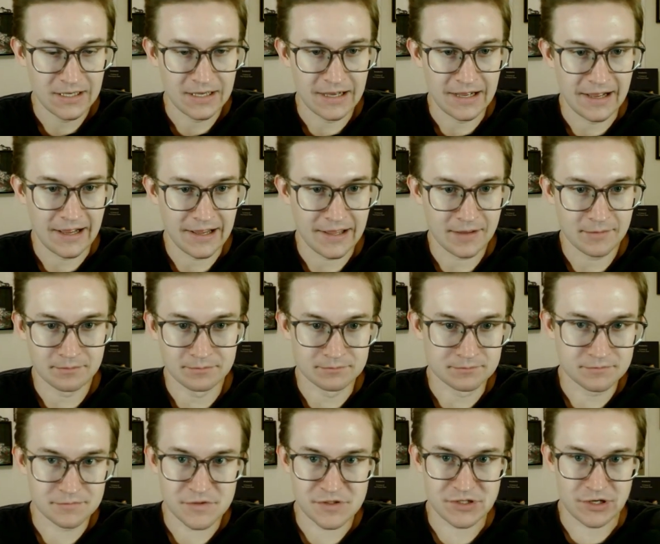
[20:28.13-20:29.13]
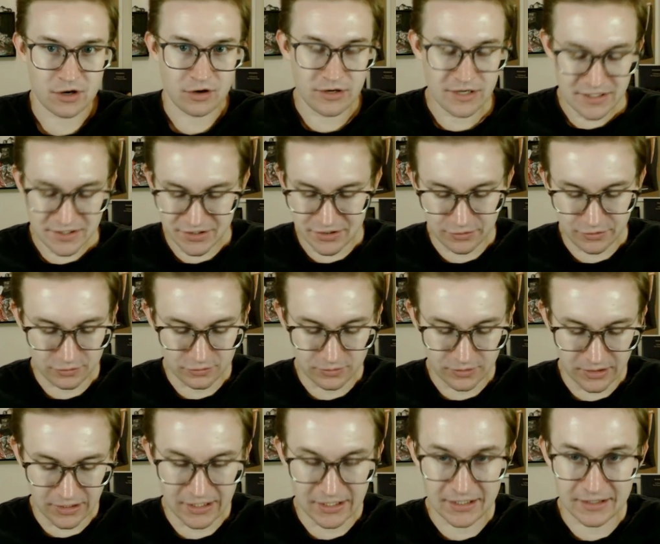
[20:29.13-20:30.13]
I am sorry
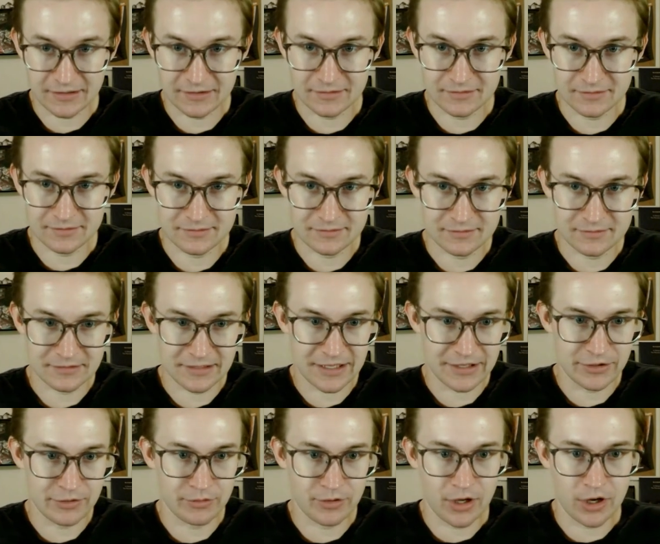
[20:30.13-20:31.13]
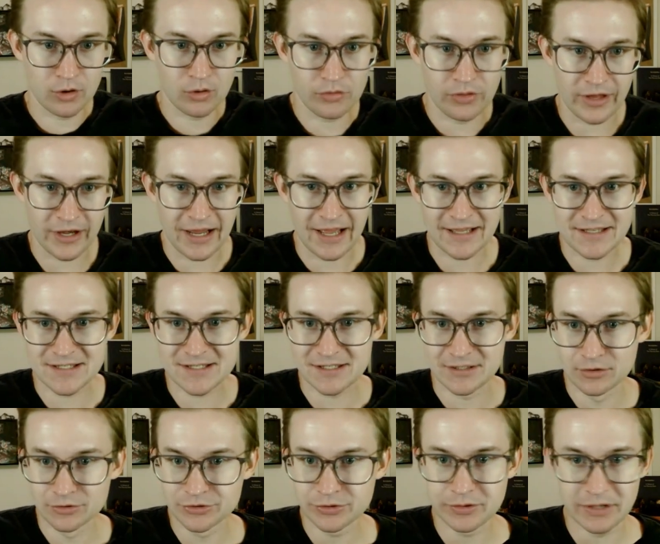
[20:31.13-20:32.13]
to let you know that I
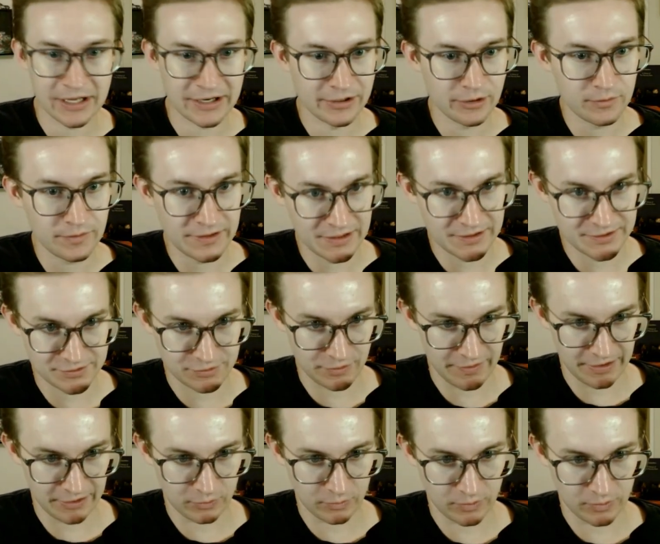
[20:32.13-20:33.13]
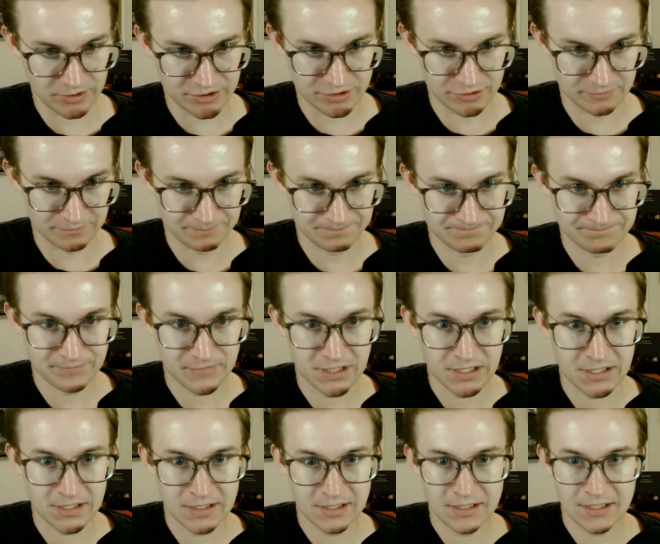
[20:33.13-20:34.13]
still do not know the answer to that question.
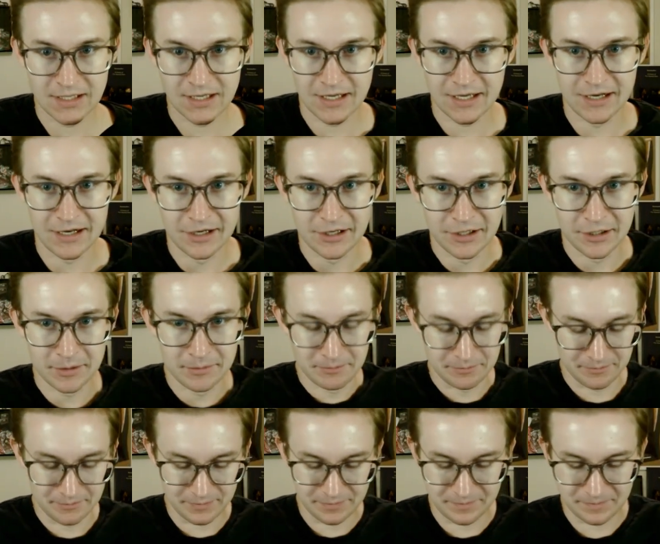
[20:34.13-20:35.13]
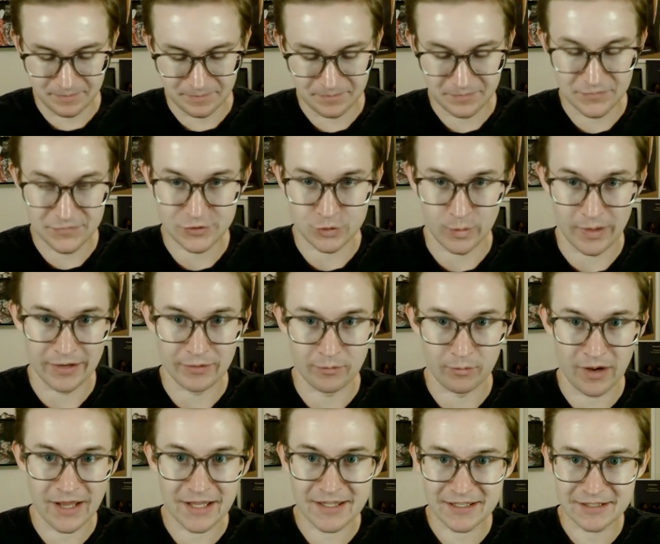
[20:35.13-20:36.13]
Dwayne
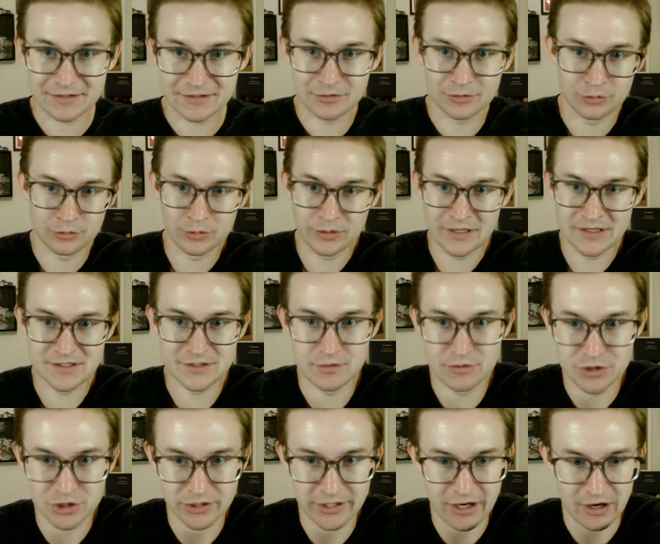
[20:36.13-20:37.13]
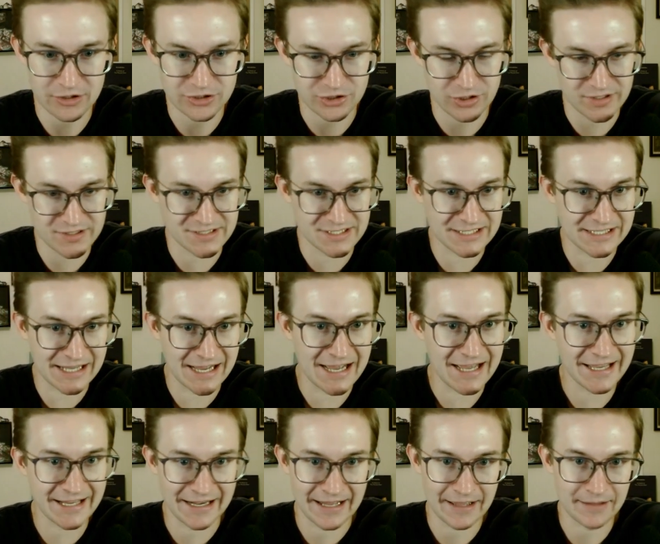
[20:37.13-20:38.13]
Rankin, who is usually our trusty guy,
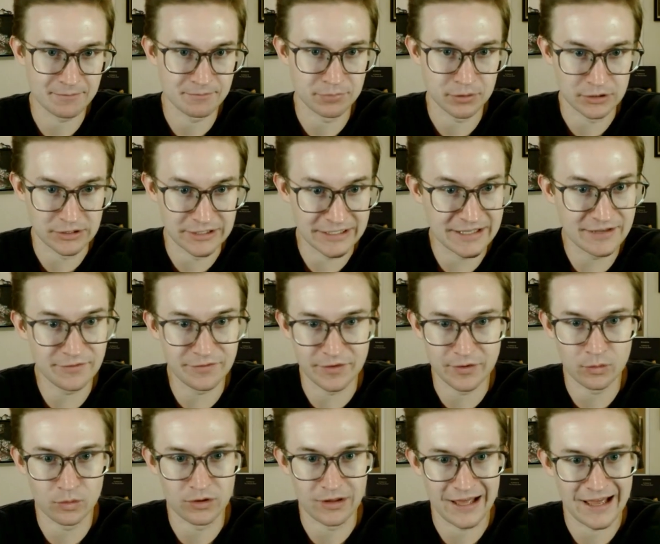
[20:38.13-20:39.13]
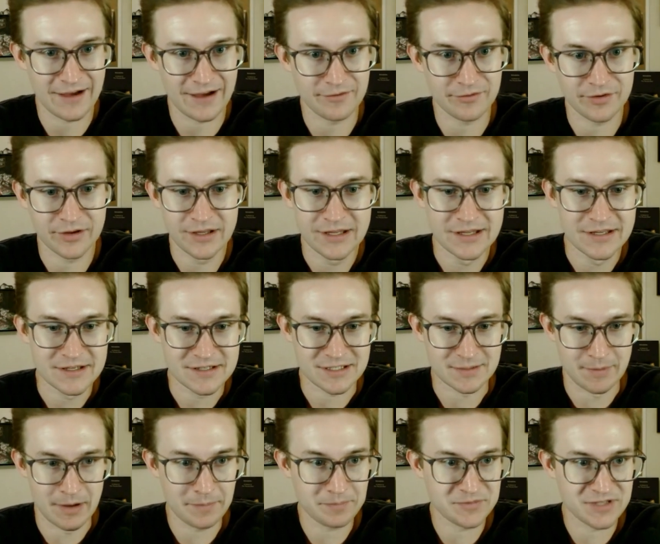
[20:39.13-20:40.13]
and I believe he will have some
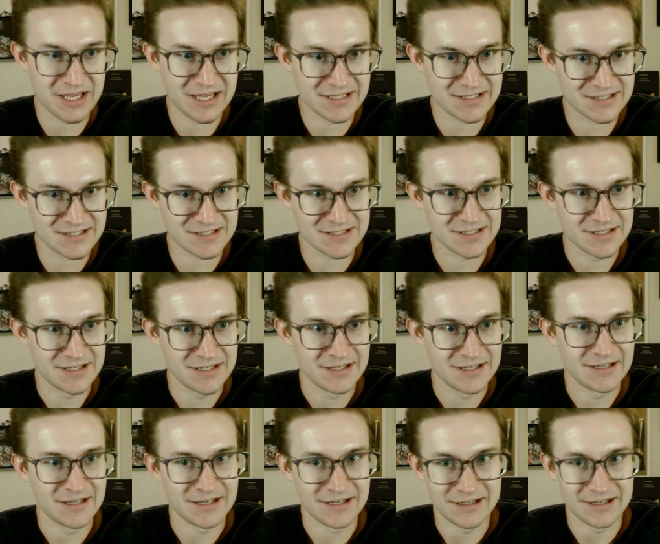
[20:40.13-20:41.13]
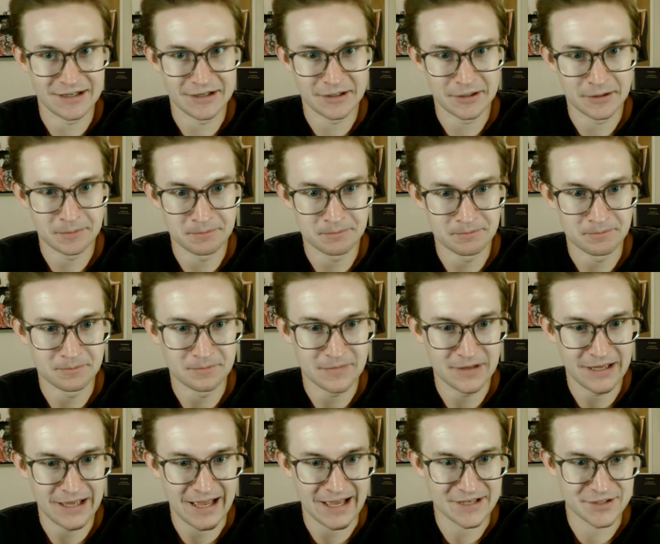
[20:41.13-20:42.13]
updates
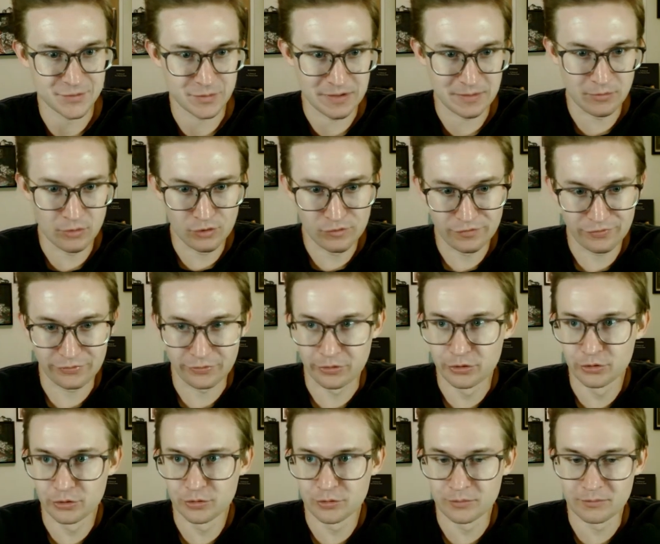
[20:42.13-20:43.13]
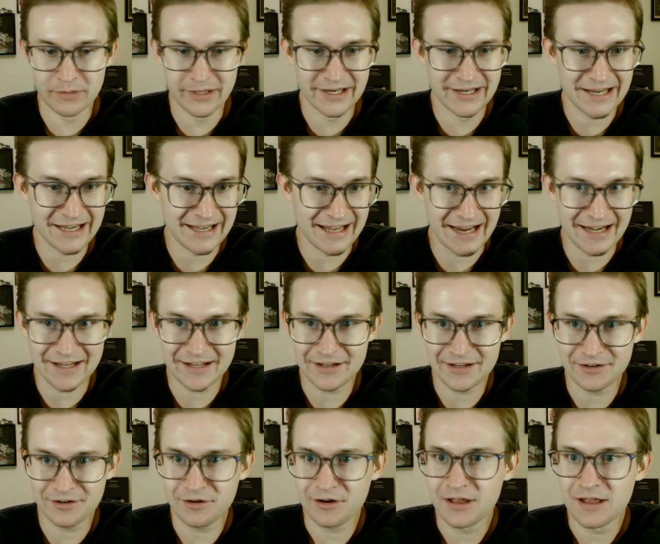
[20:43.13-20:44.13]
as we move through Monday night
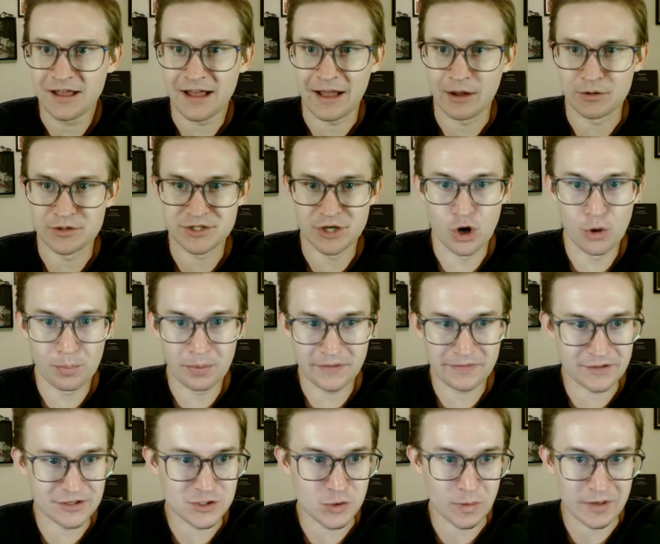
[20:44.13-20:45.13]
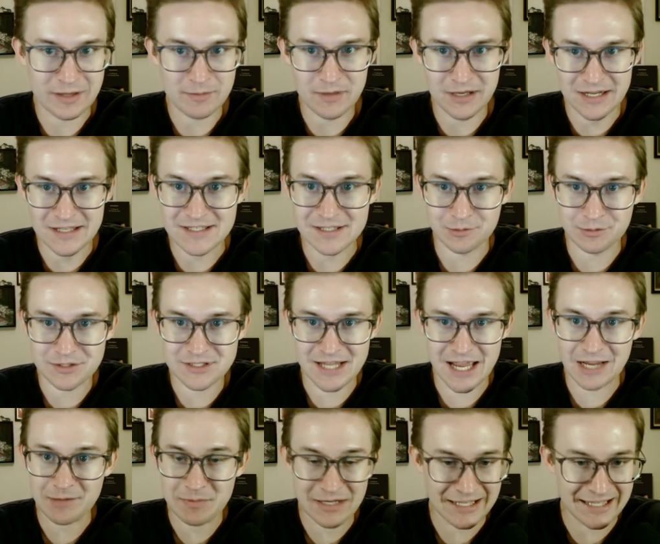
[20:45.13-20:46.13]
here. I was hoping the 20 minutes it would
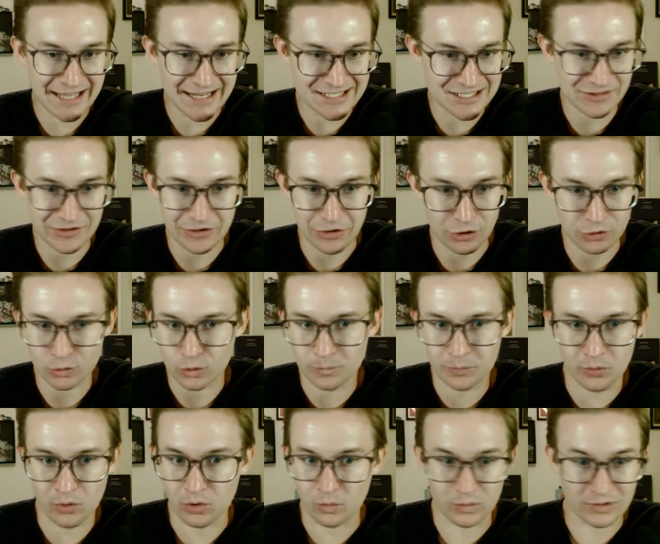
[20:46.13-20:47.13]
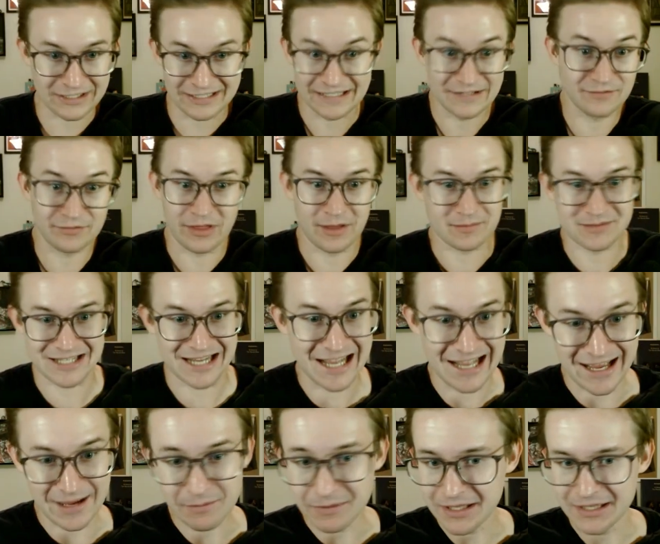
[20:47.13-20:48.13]
take me to get to the Nurk report would give them
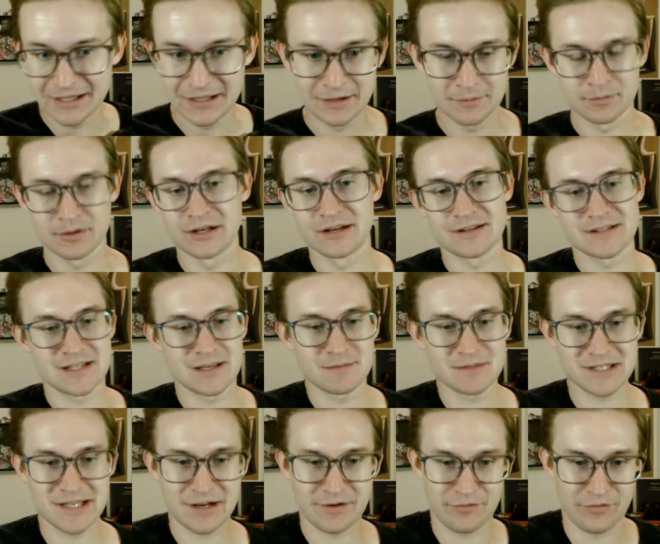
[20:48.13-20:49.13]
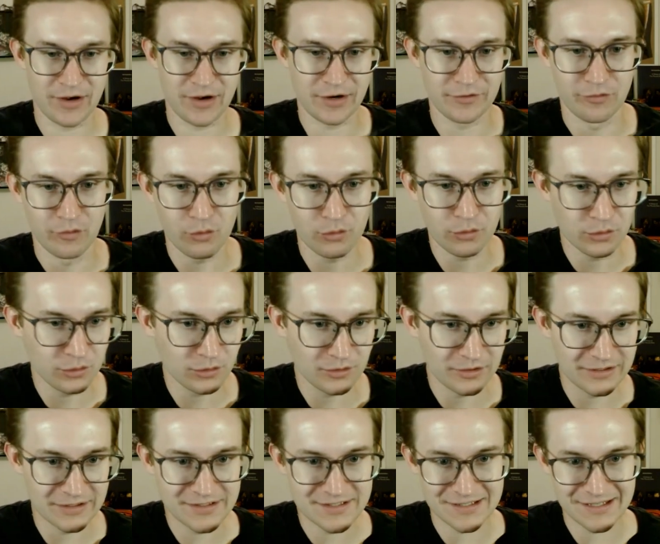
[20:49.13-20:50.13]
time, but it seems like Frank Vogel
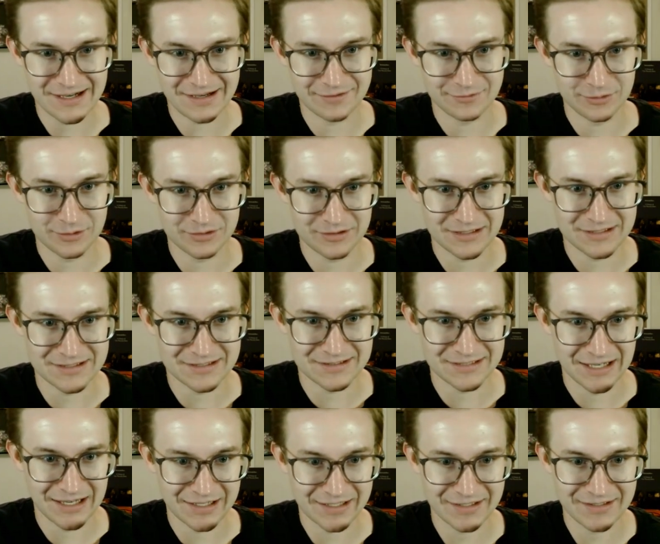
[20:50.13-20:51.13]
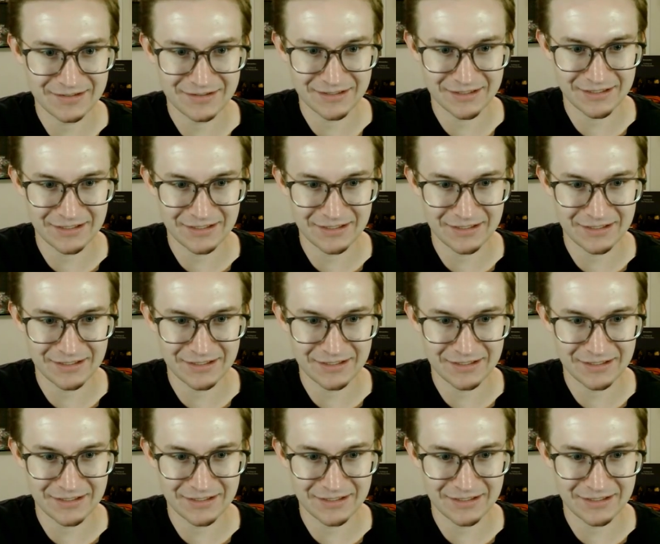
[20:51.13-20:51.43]
is not really talking